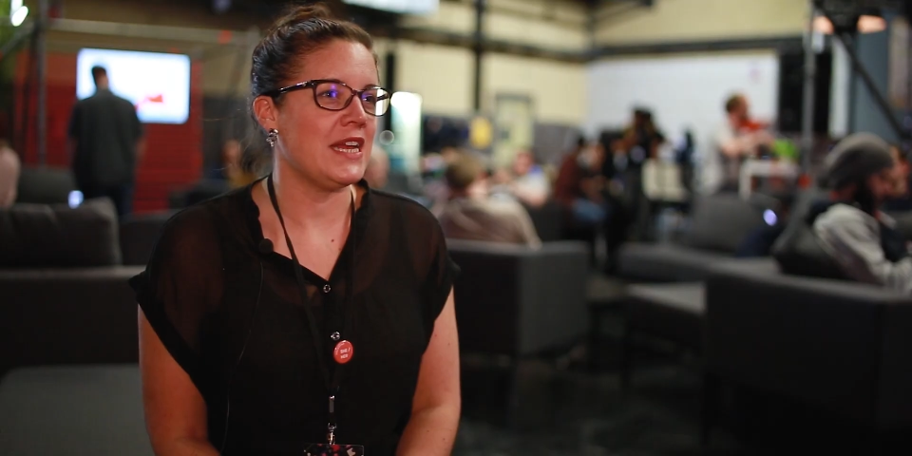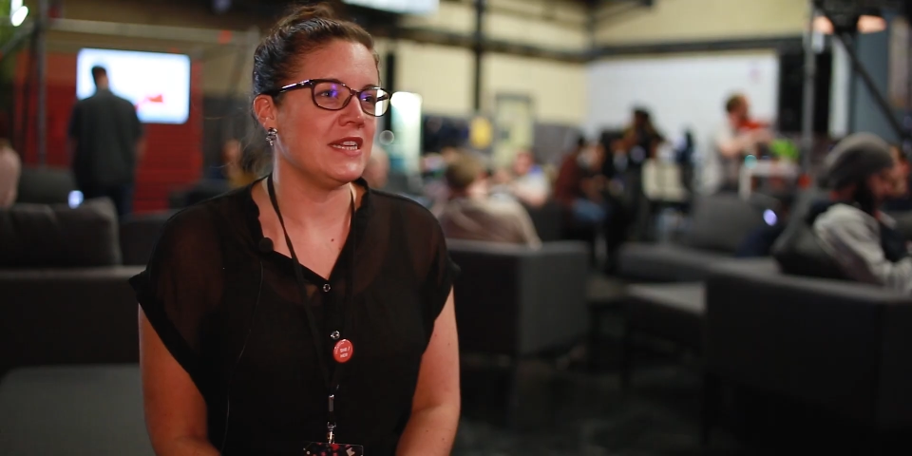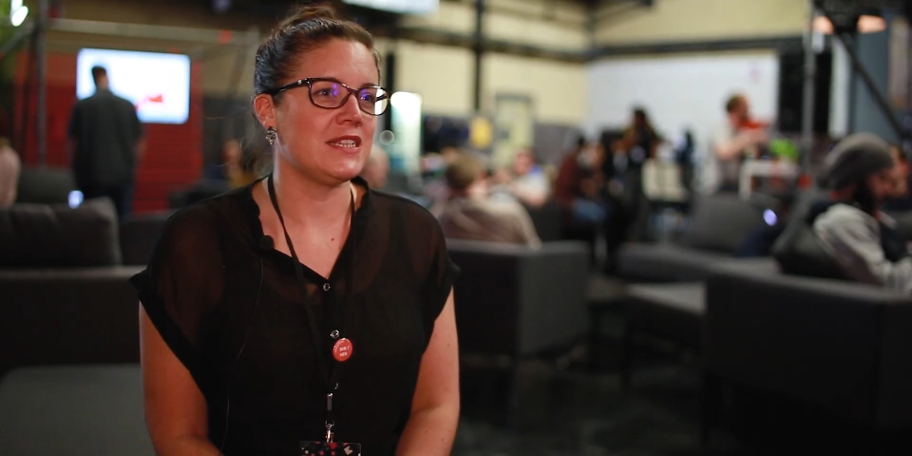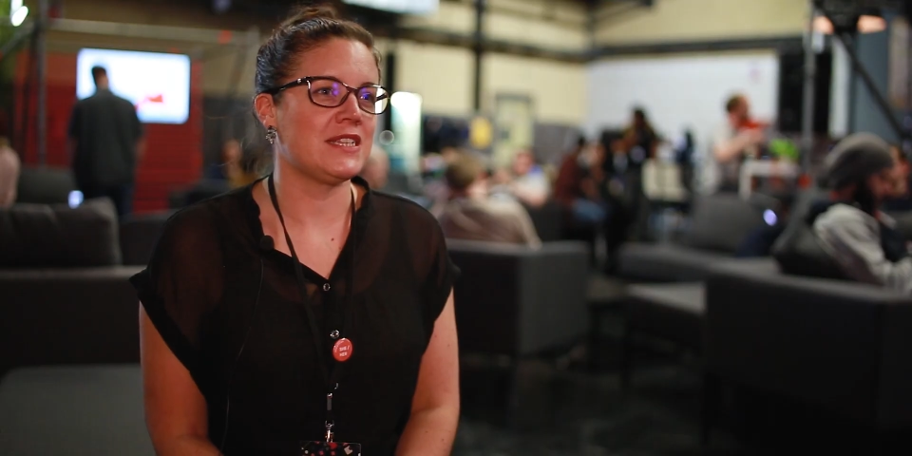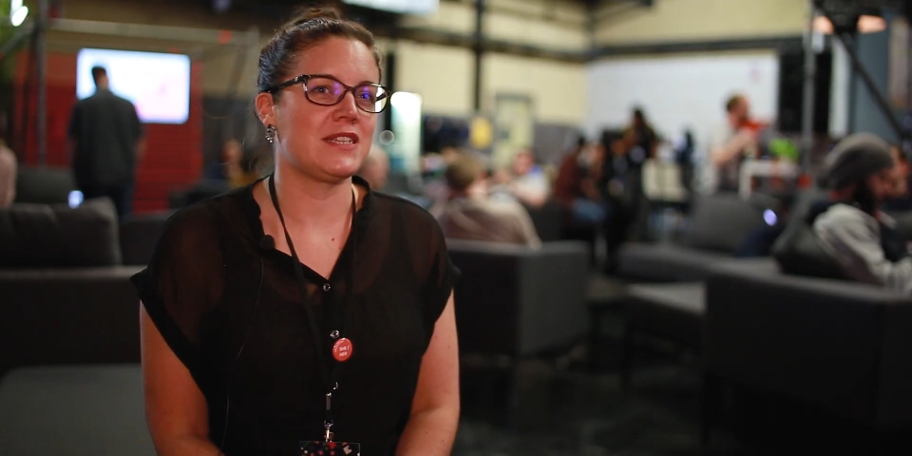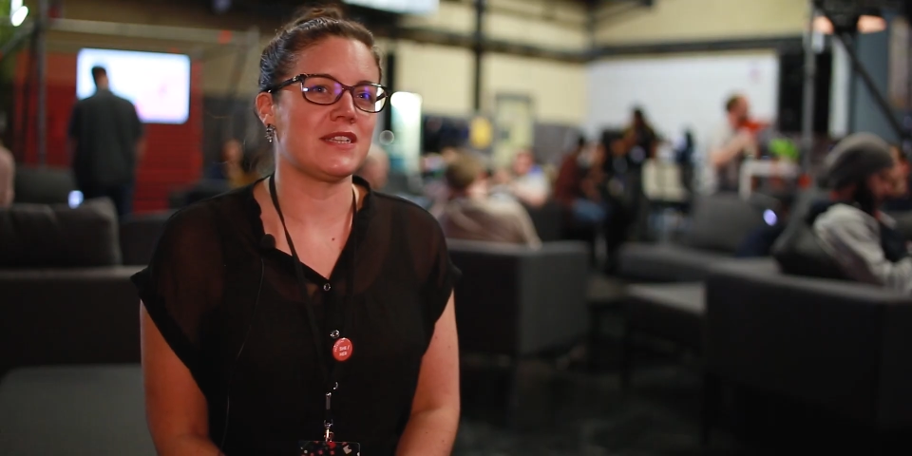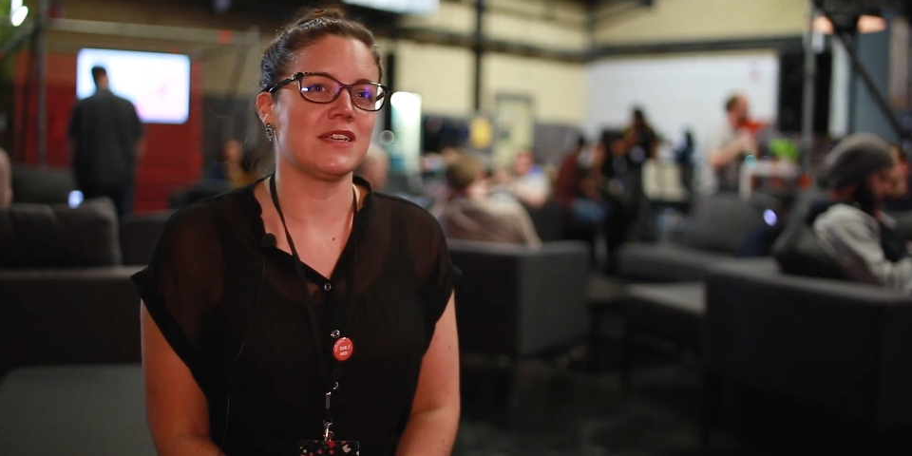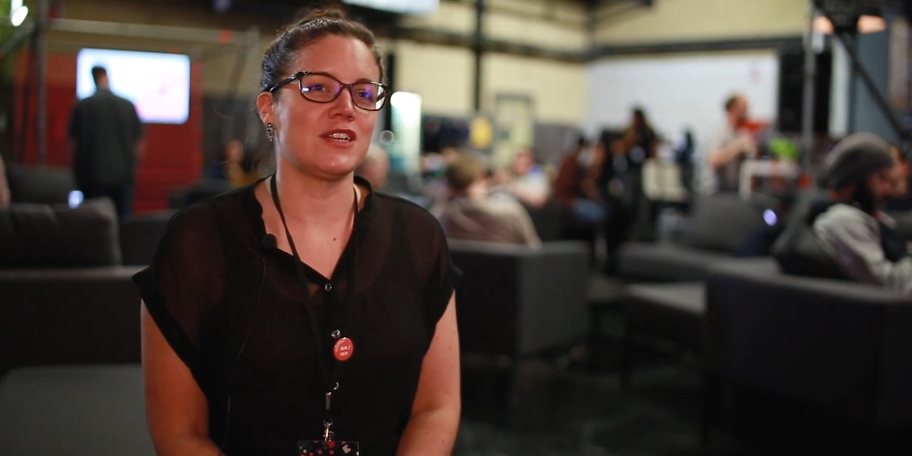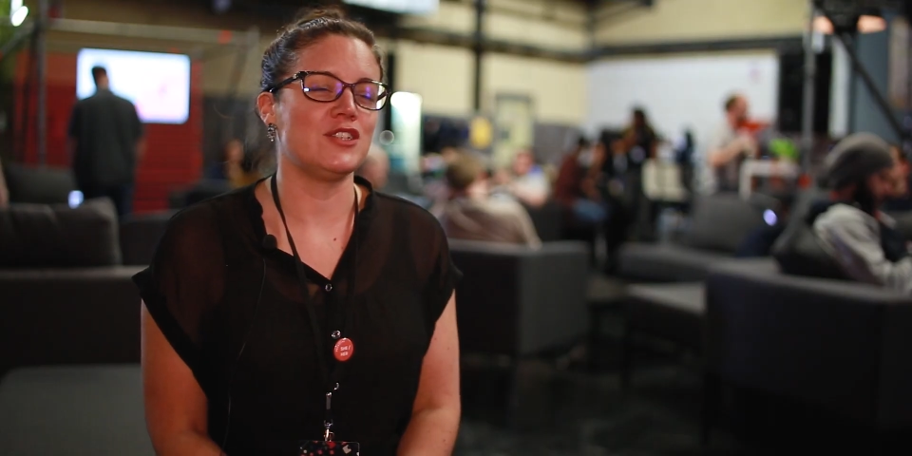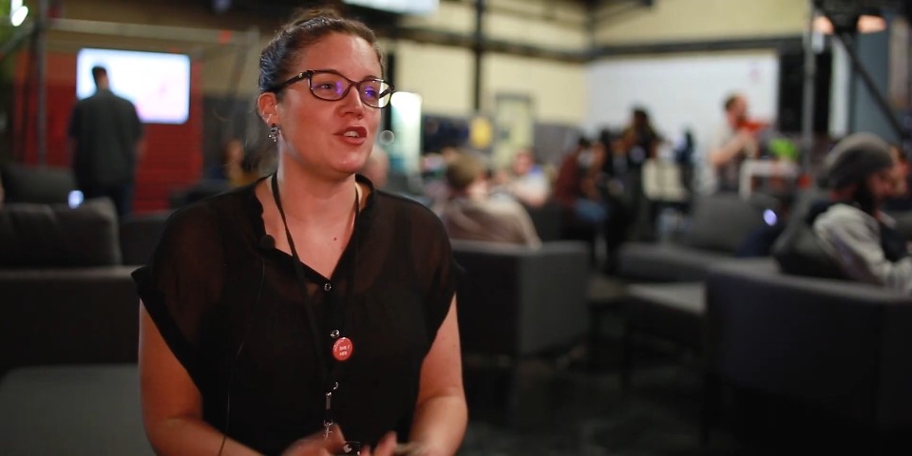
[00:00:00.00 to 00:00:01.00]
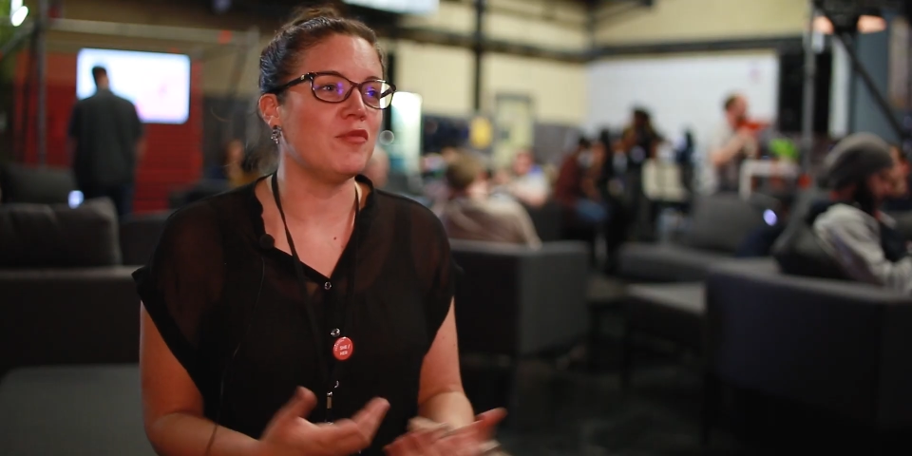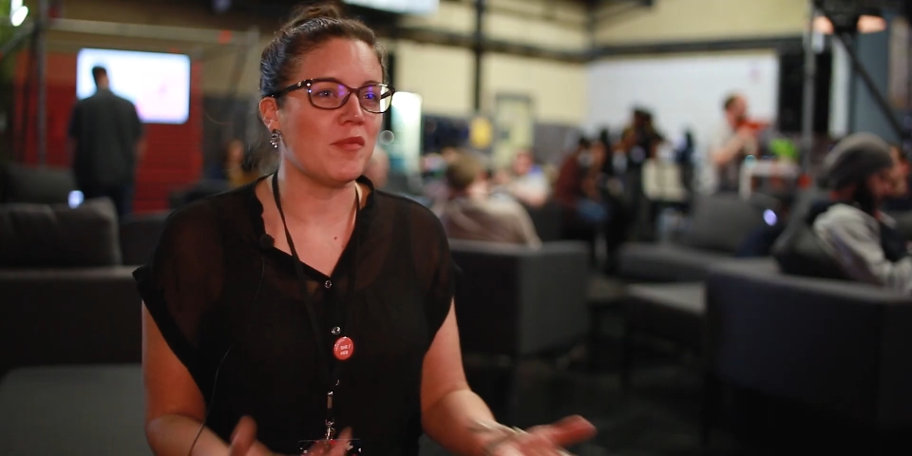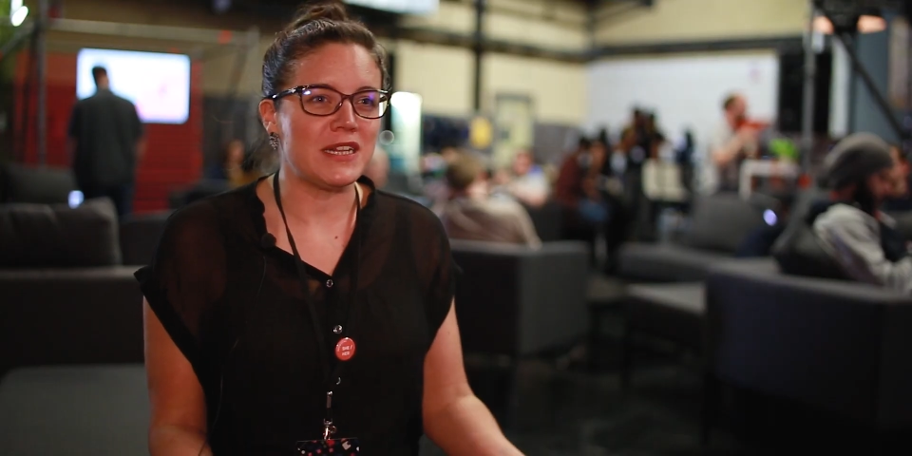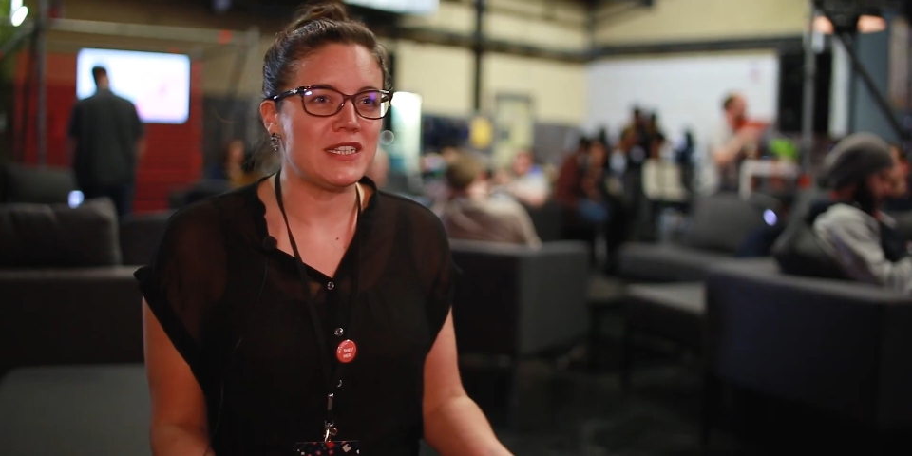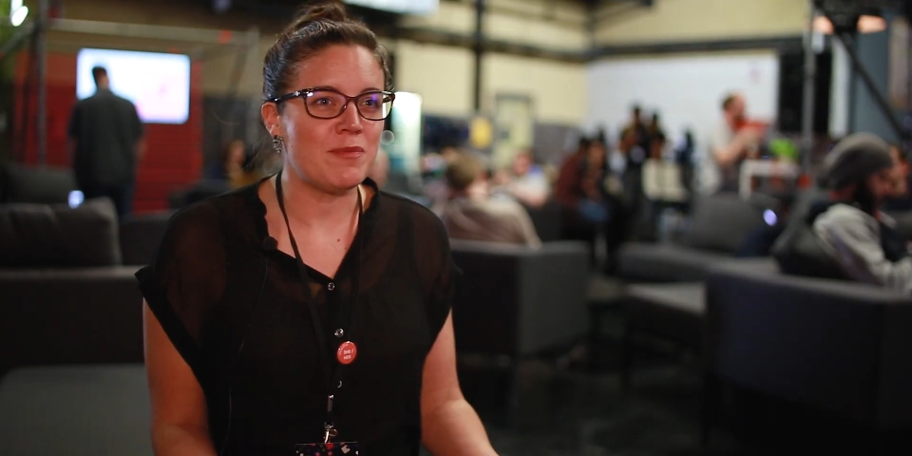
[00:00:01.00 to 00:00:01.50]
its
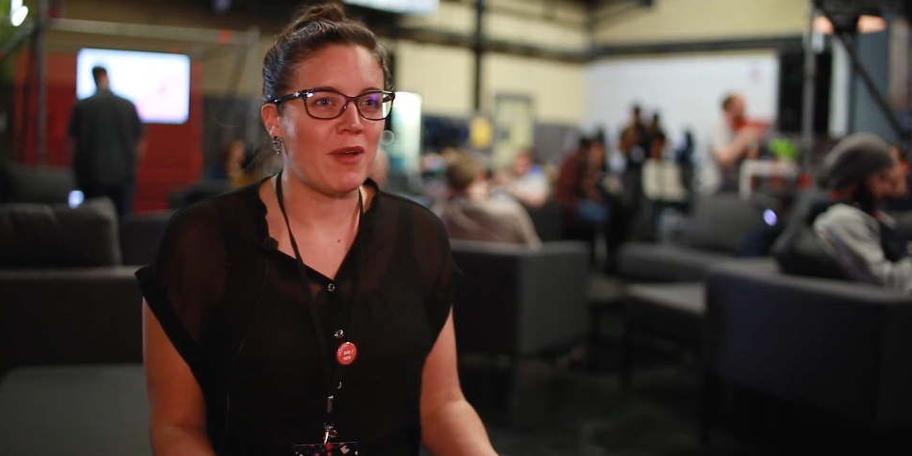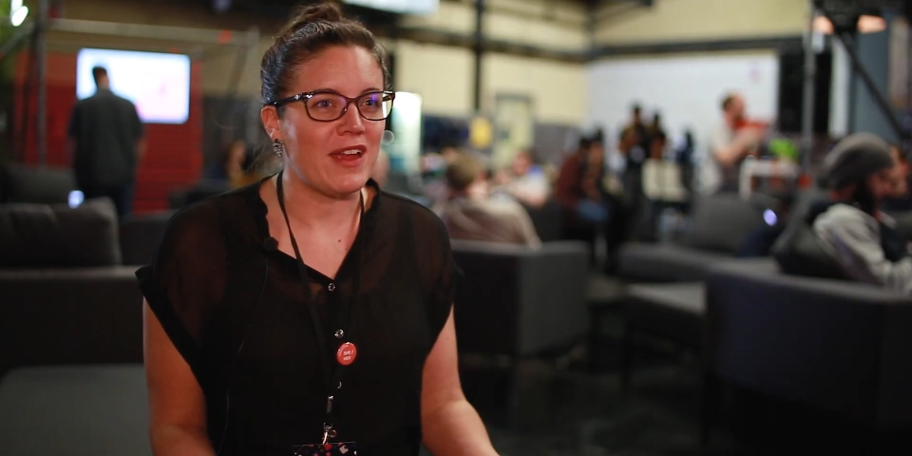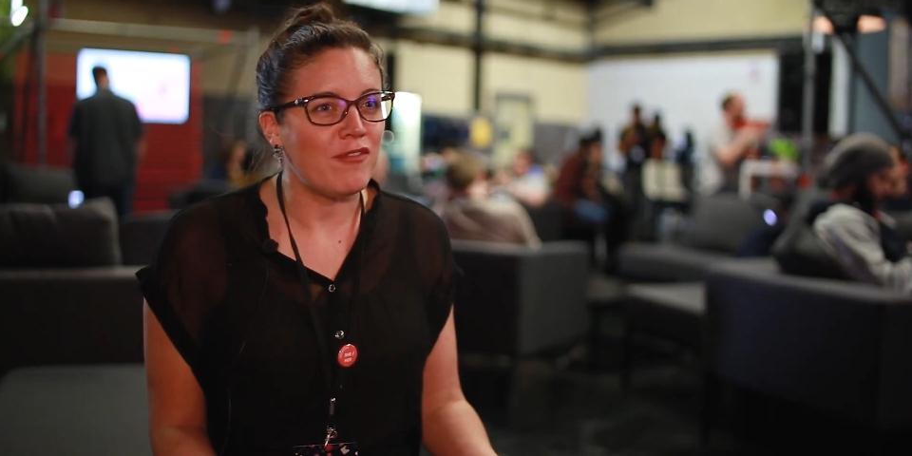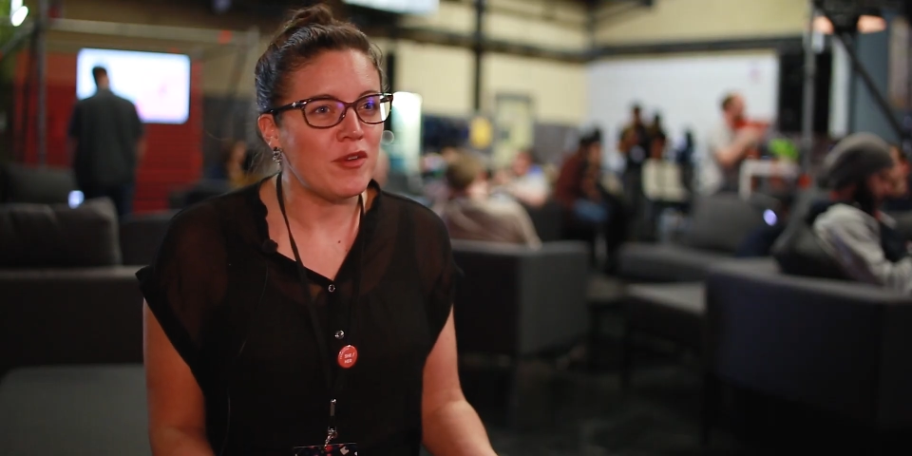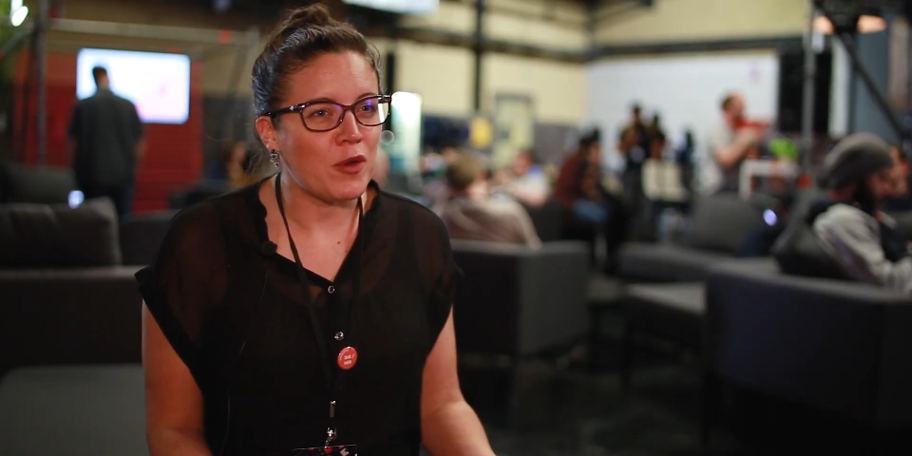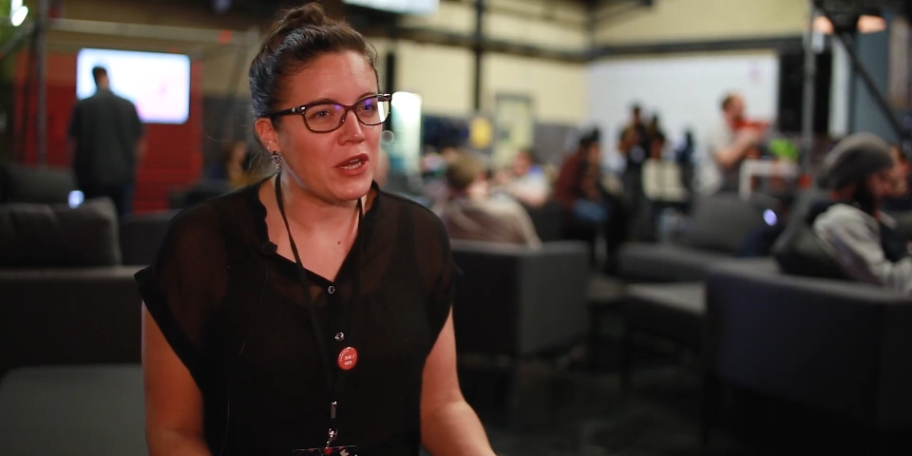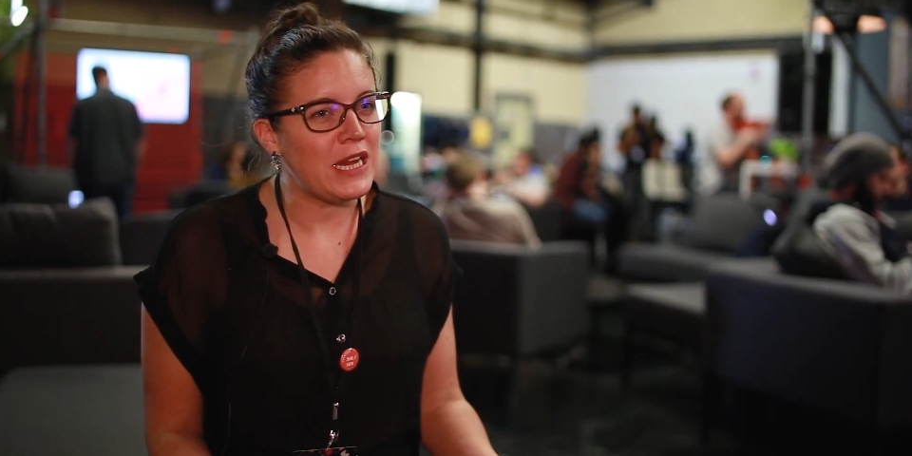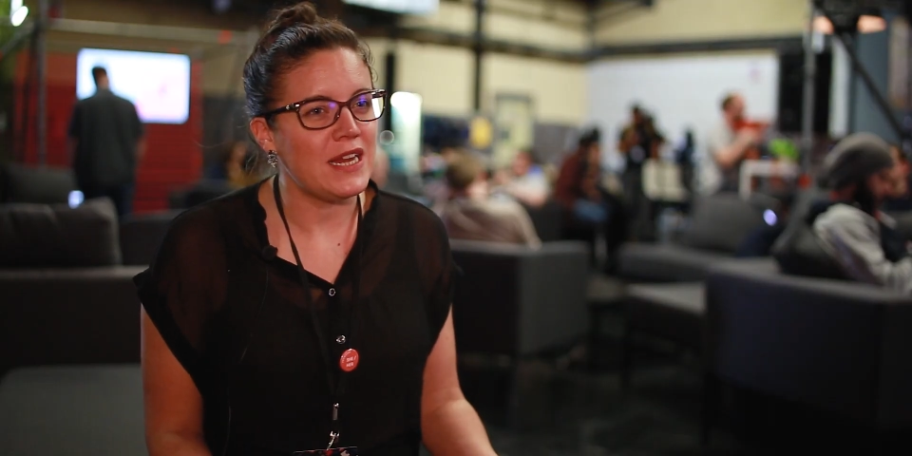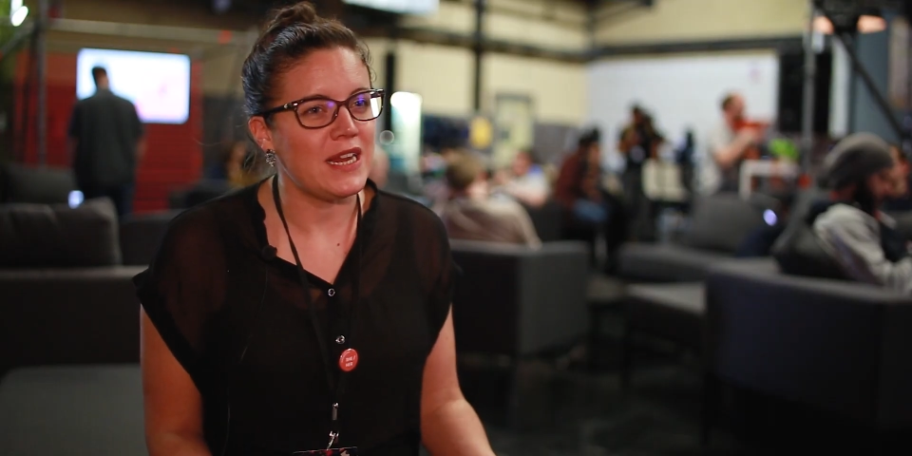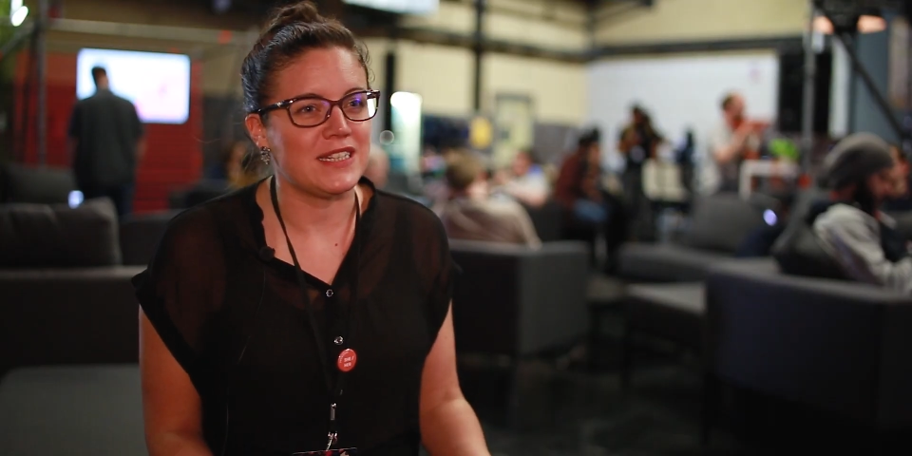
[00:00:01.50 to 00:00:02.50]
consumability by everybody,